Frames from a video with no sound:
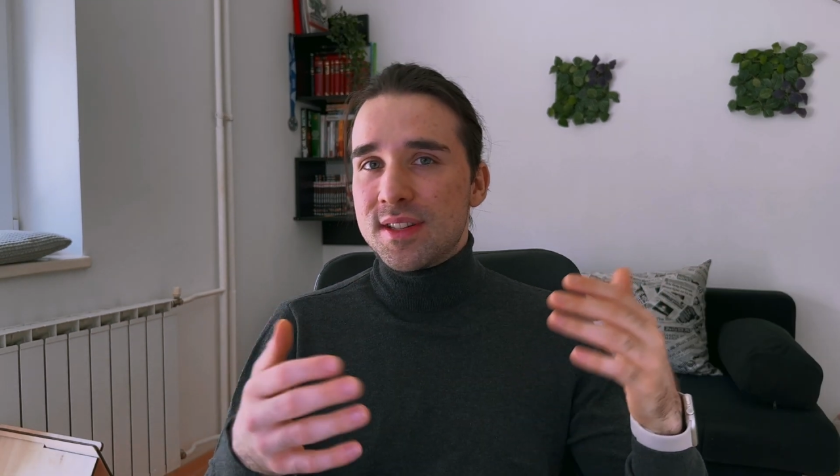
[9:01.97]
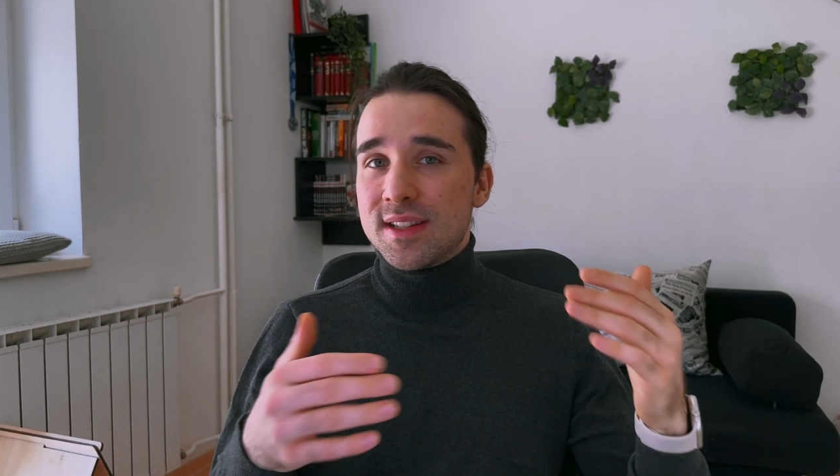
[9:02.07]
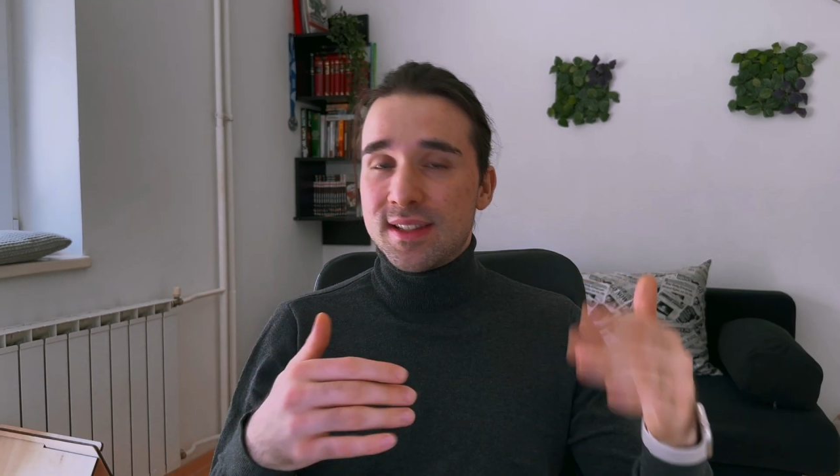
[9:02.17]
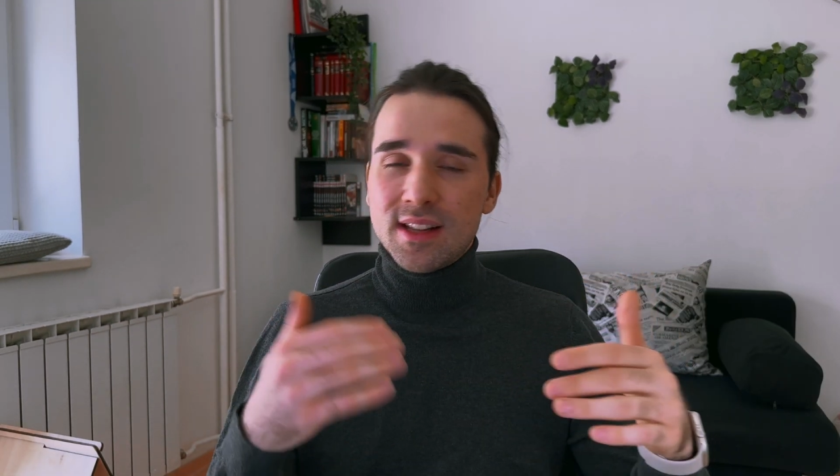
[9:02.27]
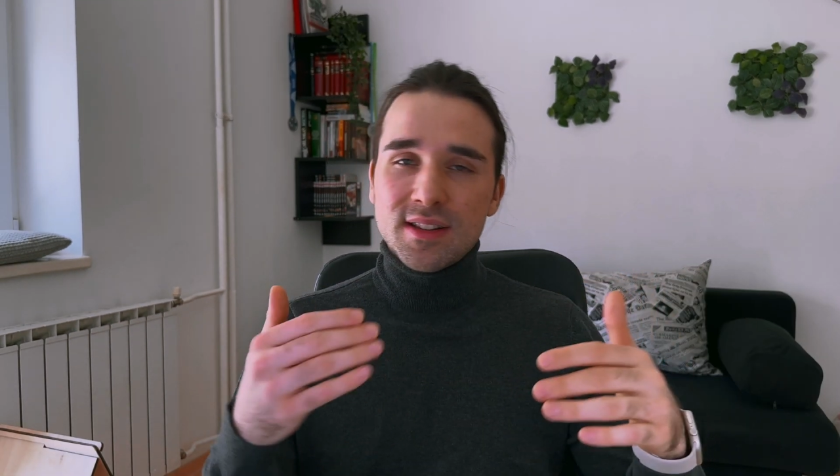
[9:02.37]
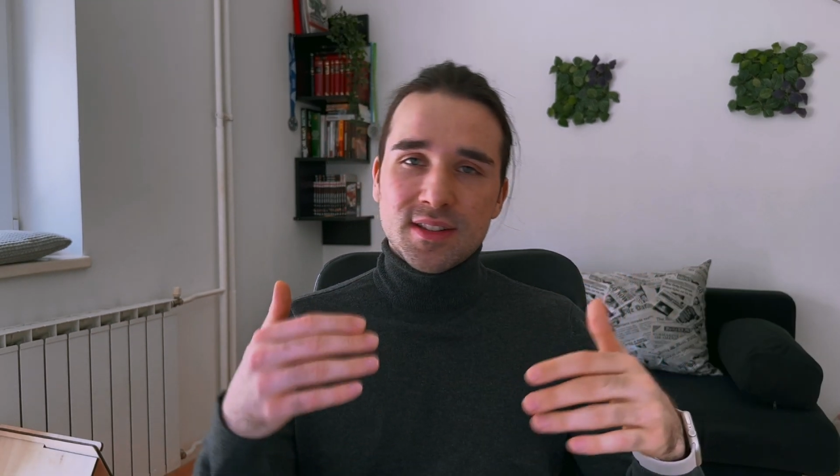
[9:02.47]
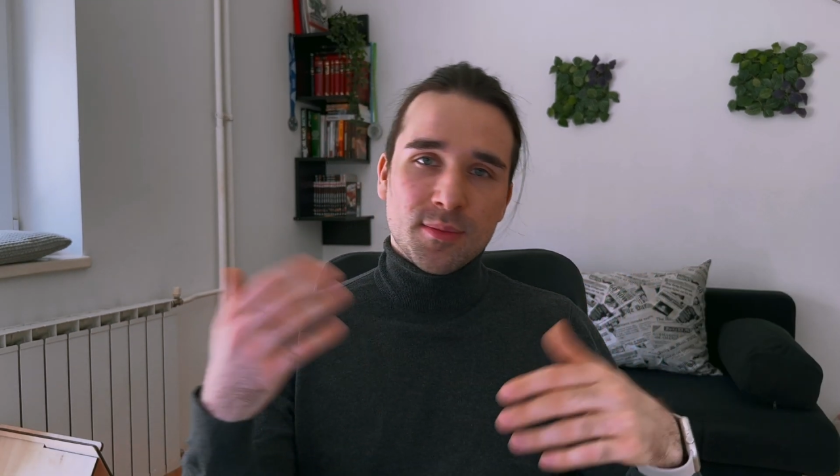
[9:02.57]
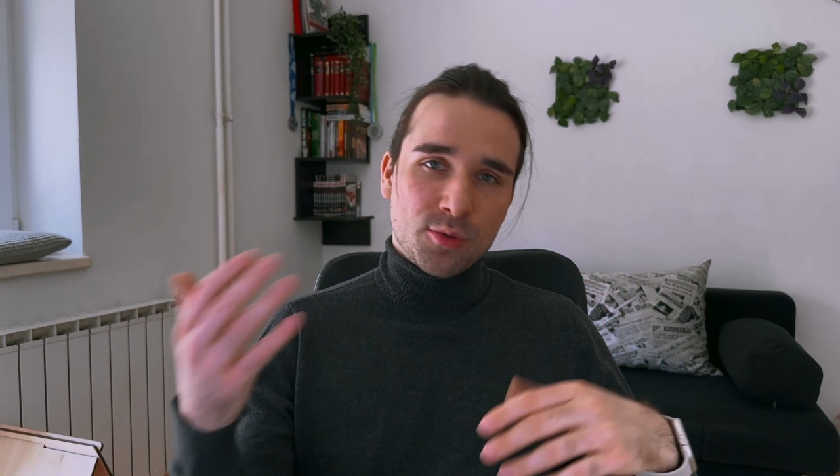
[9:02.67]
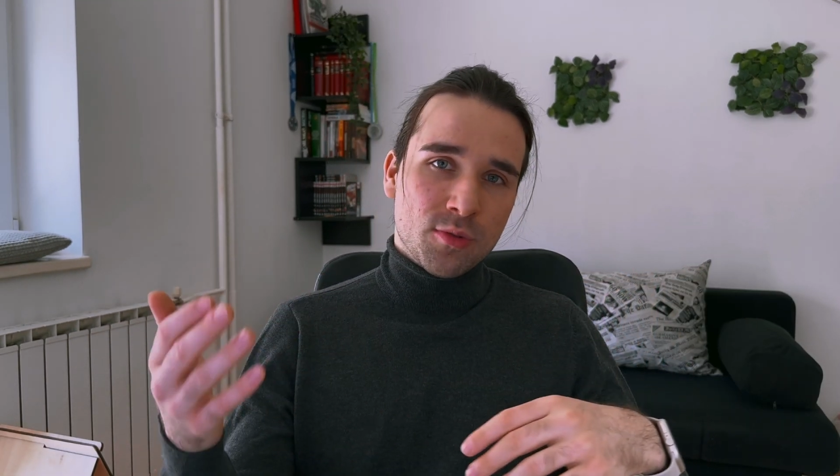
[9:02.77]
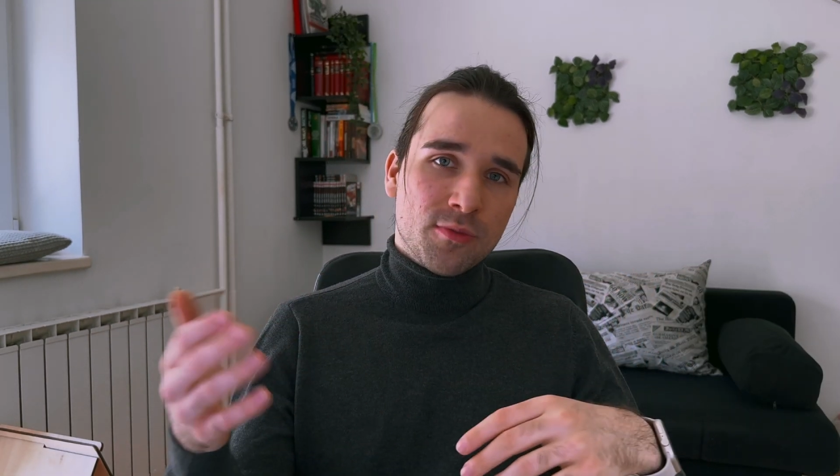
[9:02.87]
still
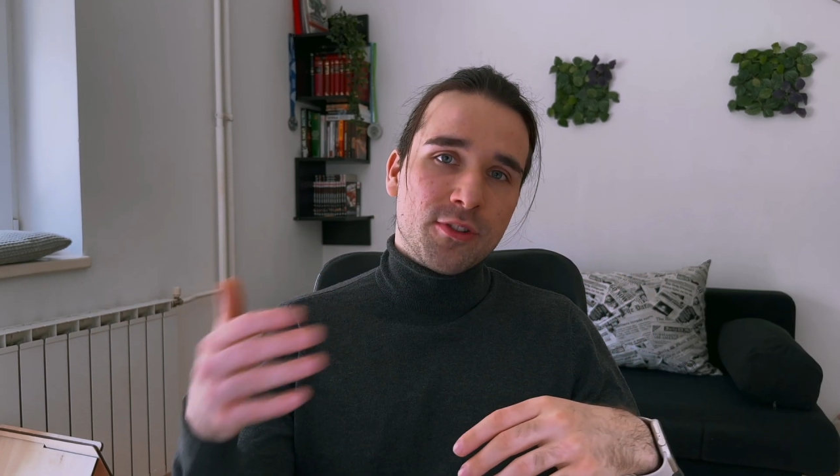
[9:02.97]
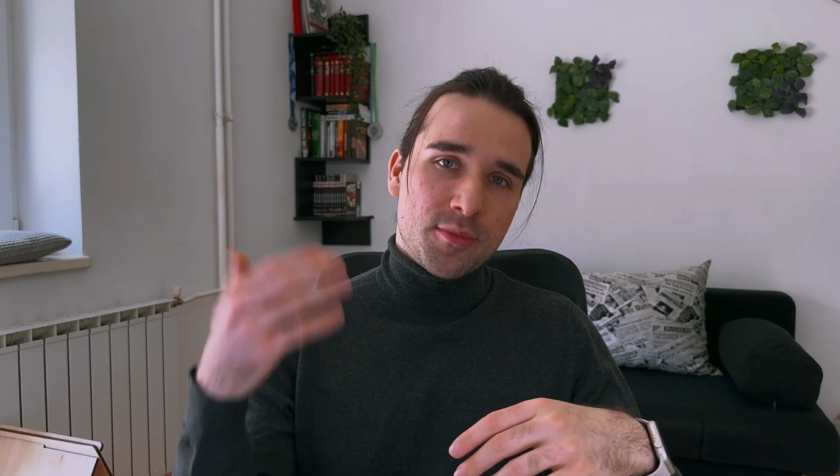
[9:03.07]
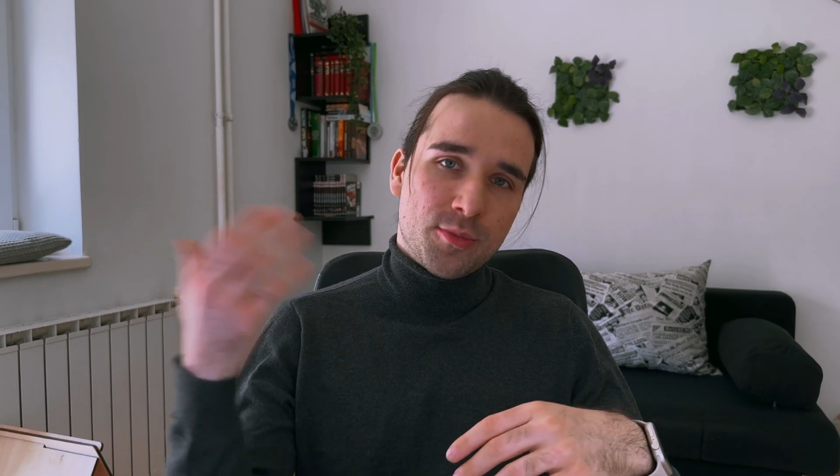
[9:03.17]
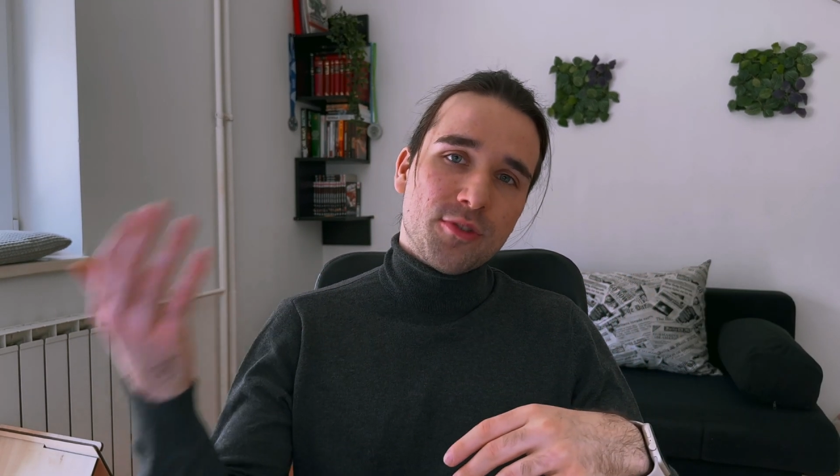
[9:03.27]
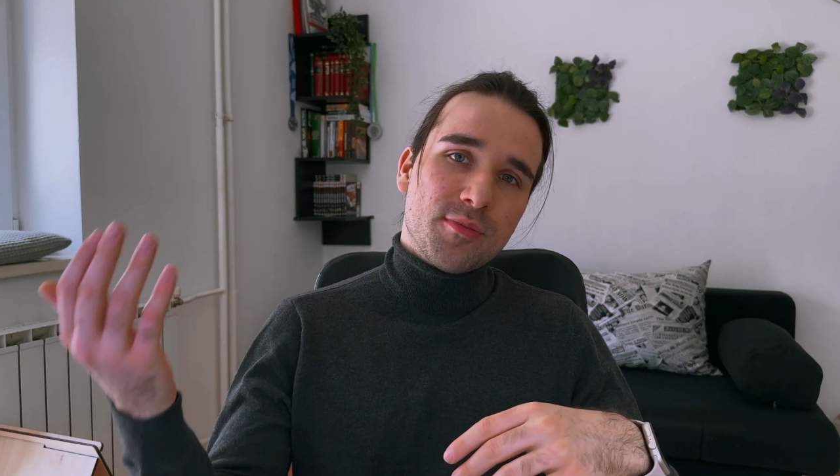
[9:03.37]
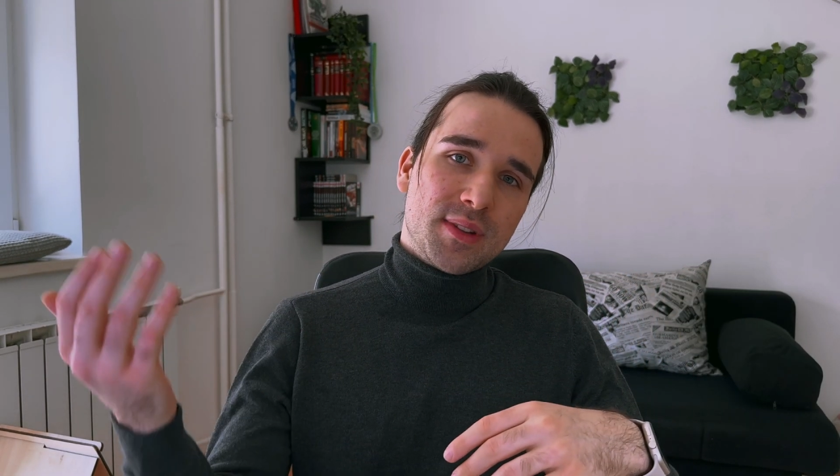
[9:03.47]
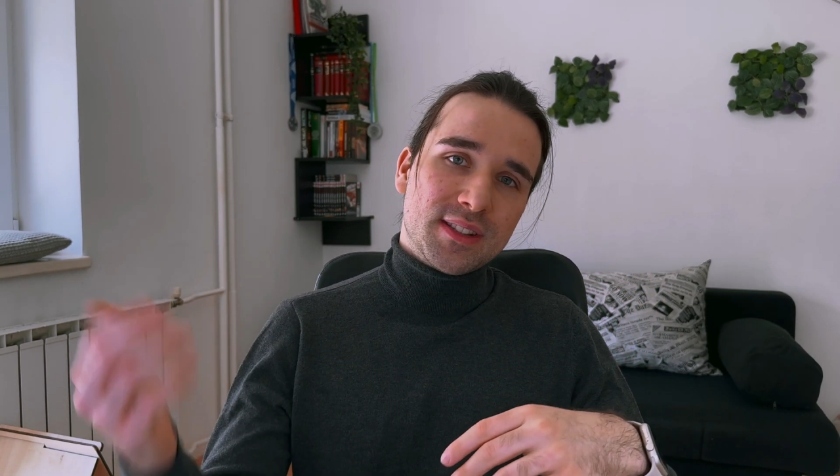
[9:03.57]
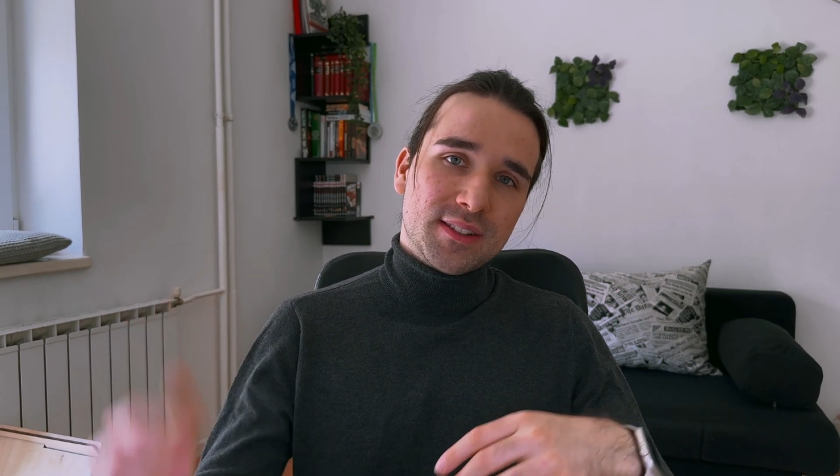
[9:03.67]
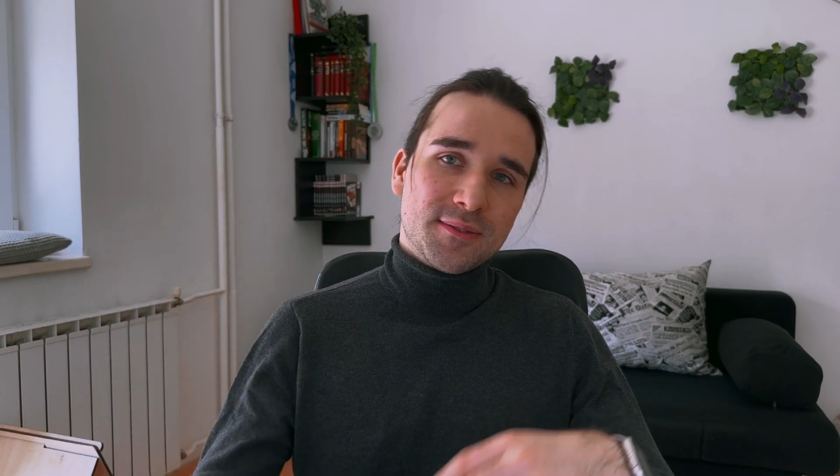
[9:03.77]
some room for improvement,